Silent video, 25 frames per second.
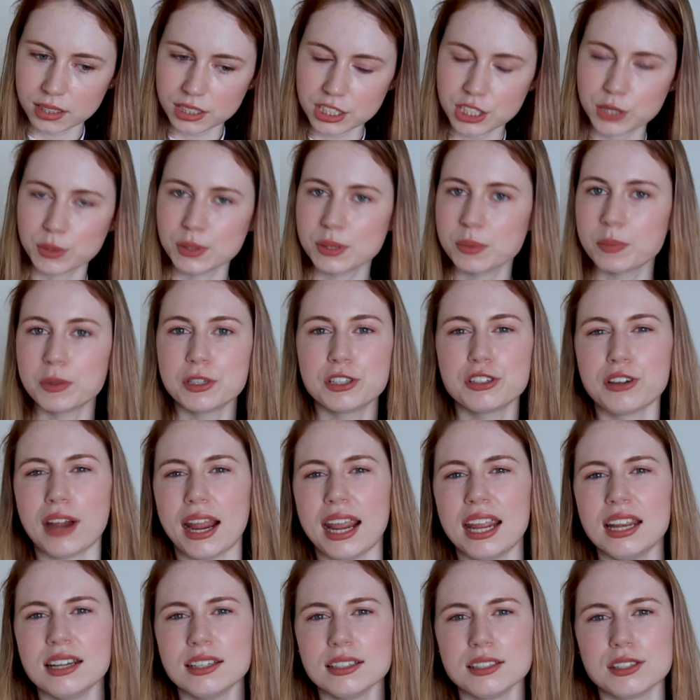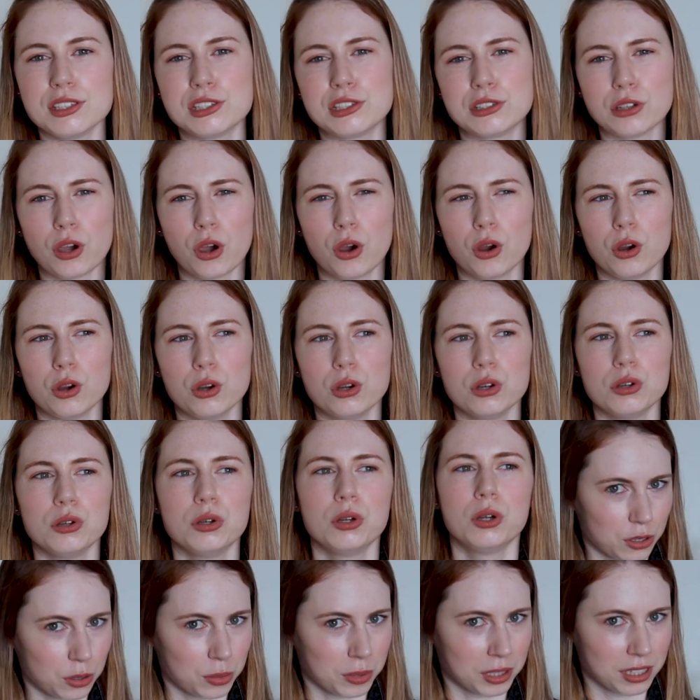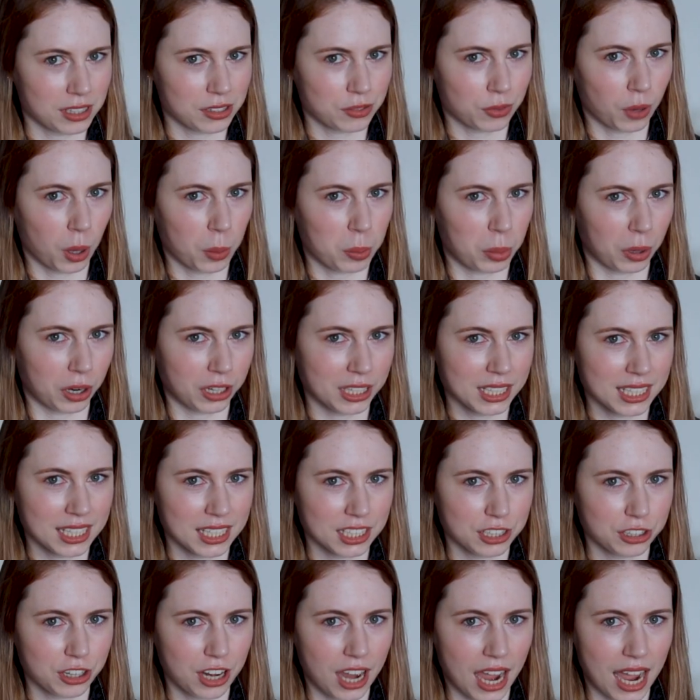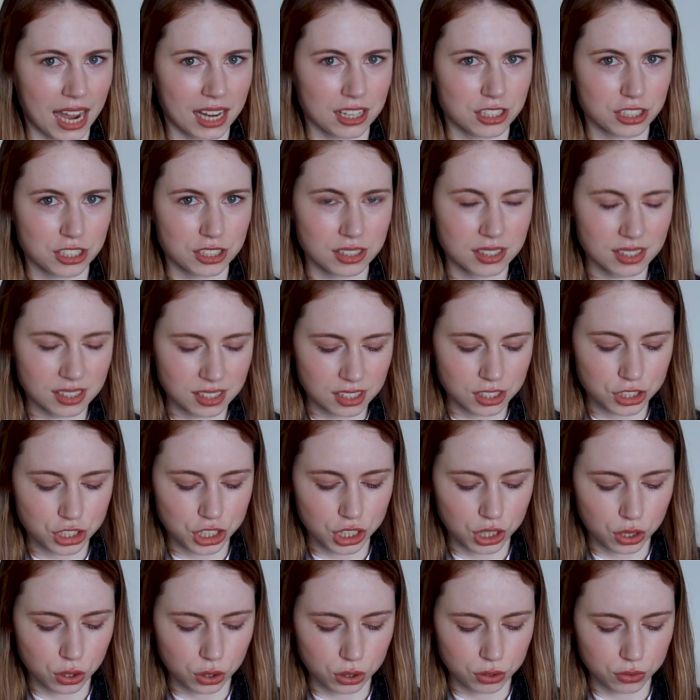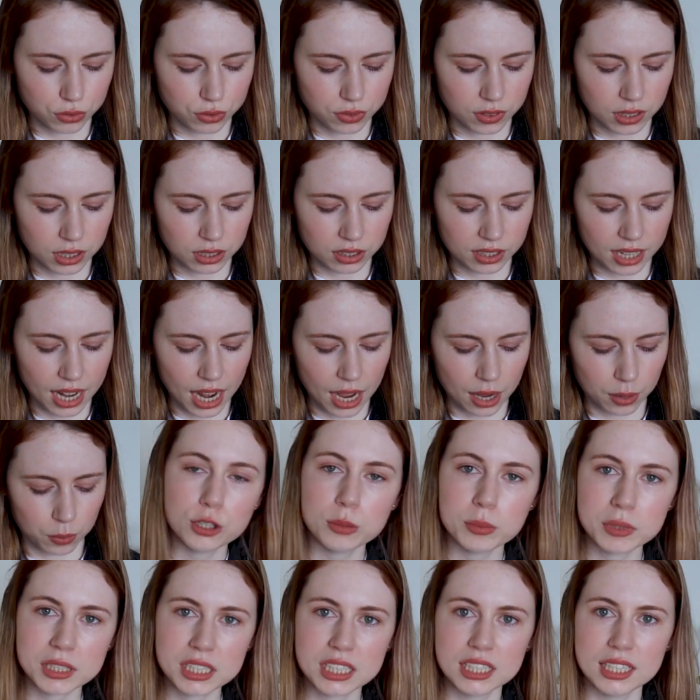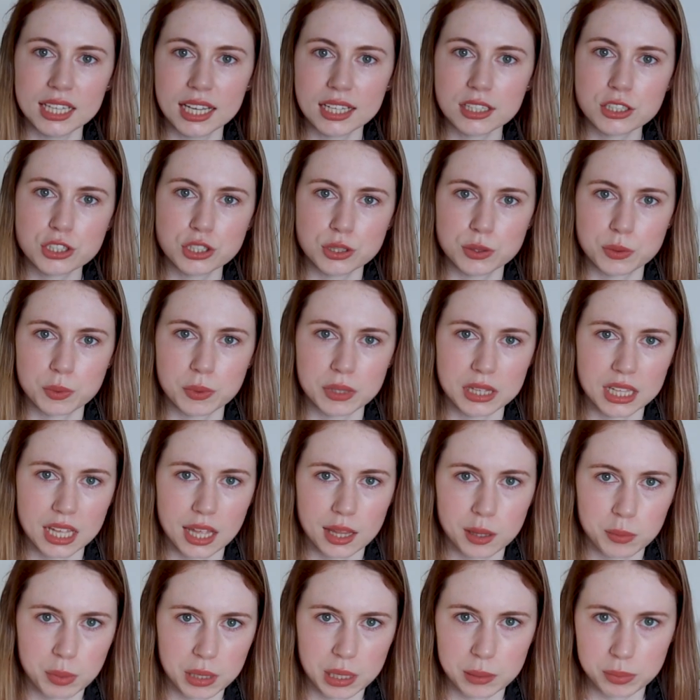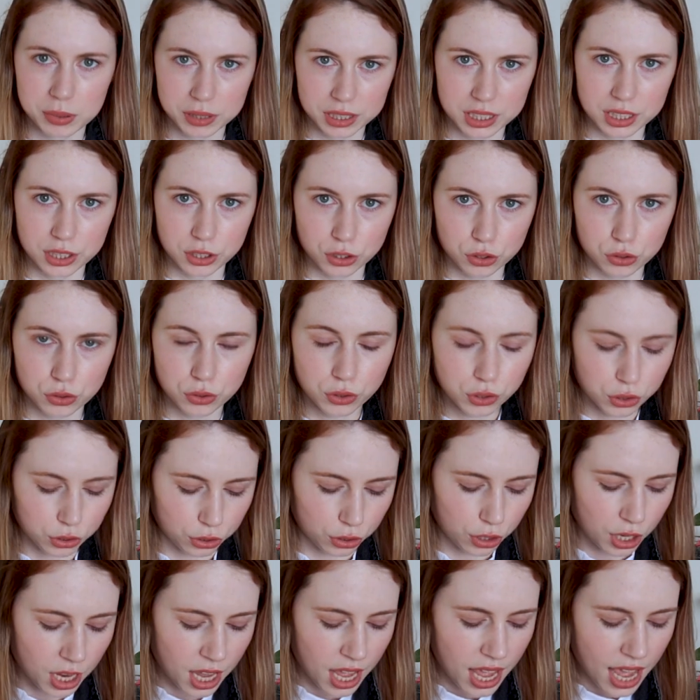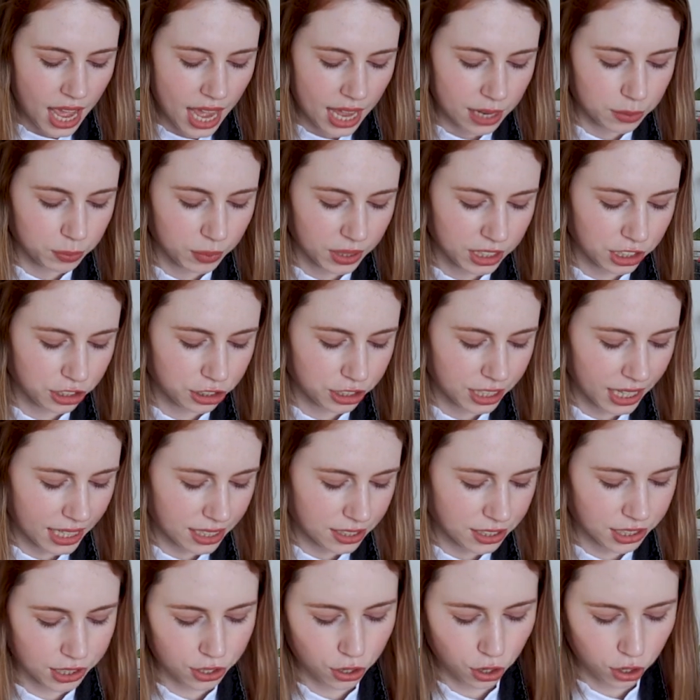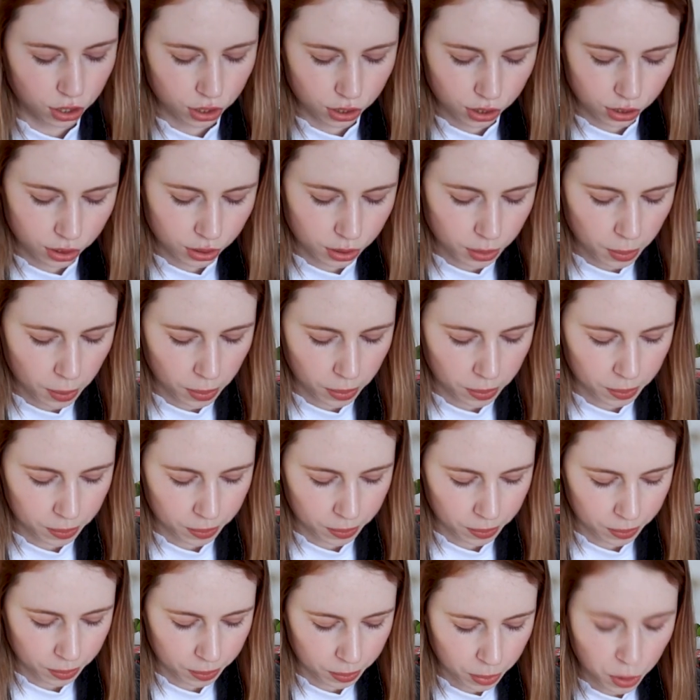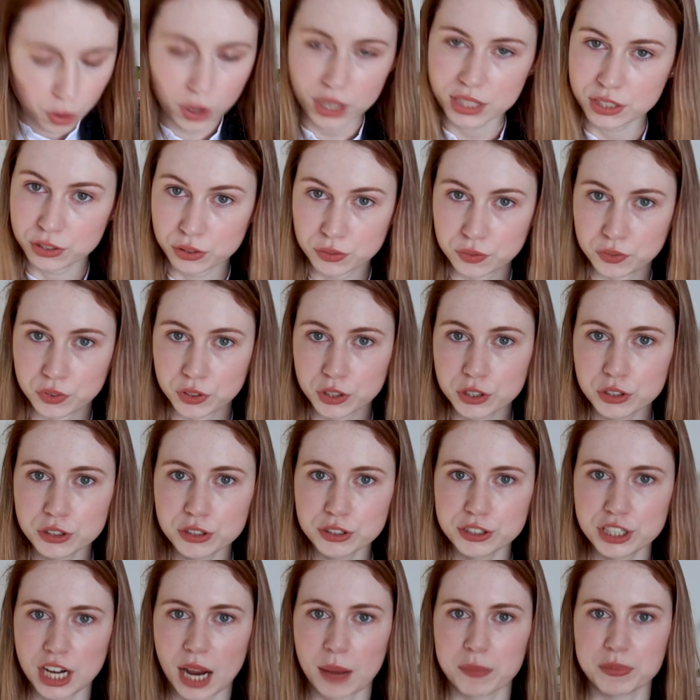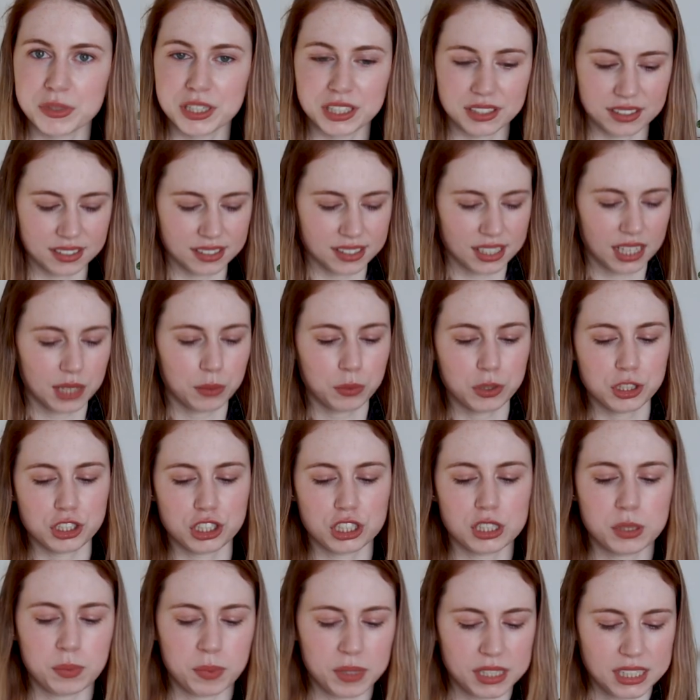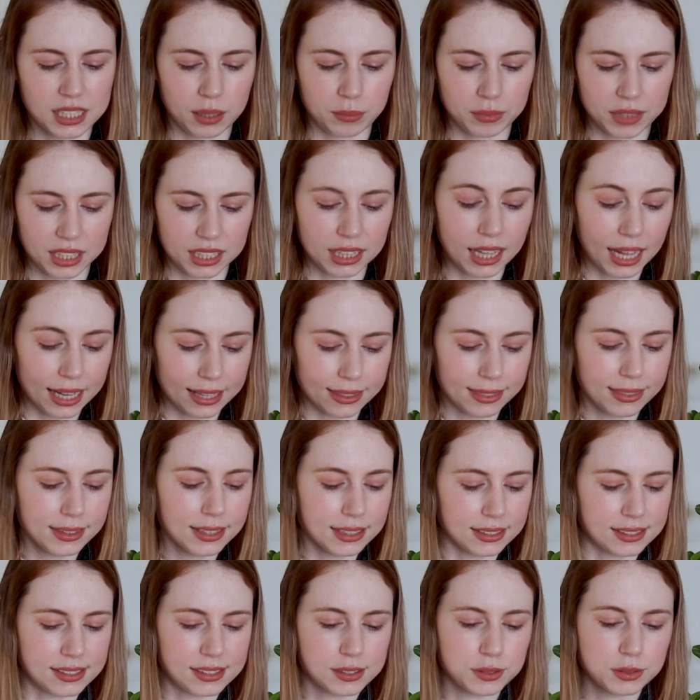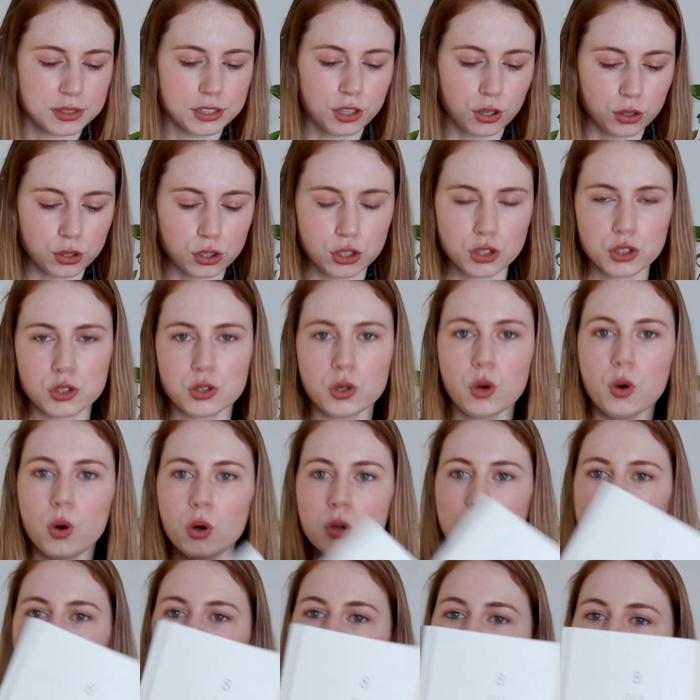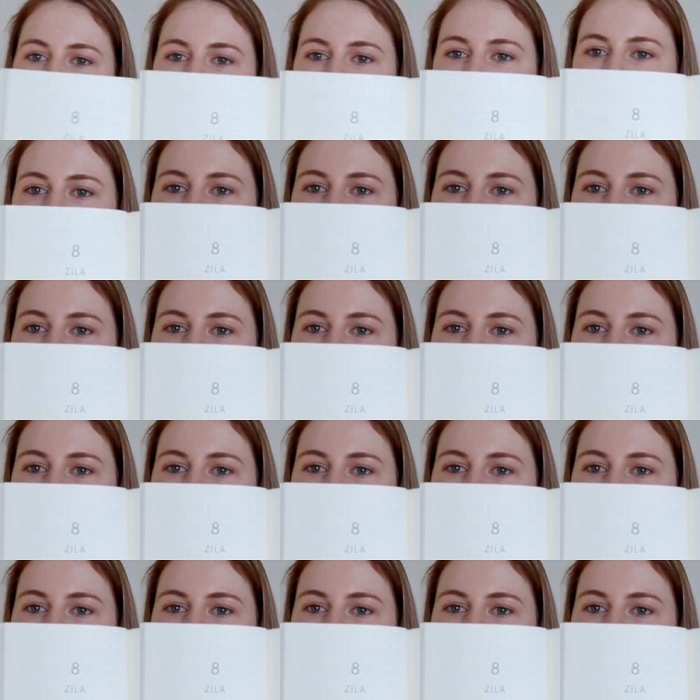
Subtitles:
she was portrayed as so almost robotic in her actions, and she couldn't figure out human connections with the other people in the crew. And when you'd get to her point of view chapters, it would just be something like this, so short.